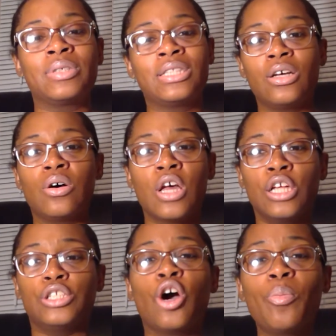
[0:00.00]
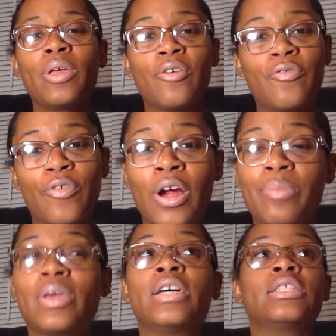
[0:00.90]
But still, don't be afraid
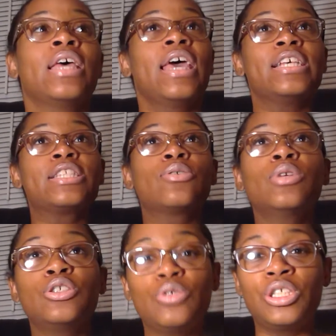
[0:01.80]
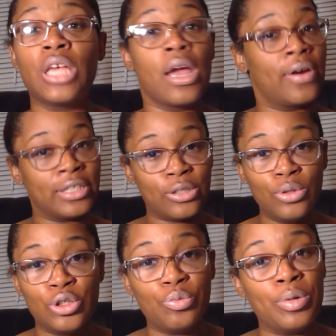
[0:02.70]
because as soon as you share, as soon
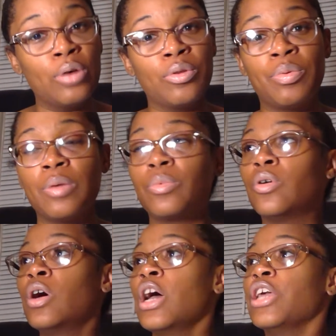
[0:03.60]
as you build with people,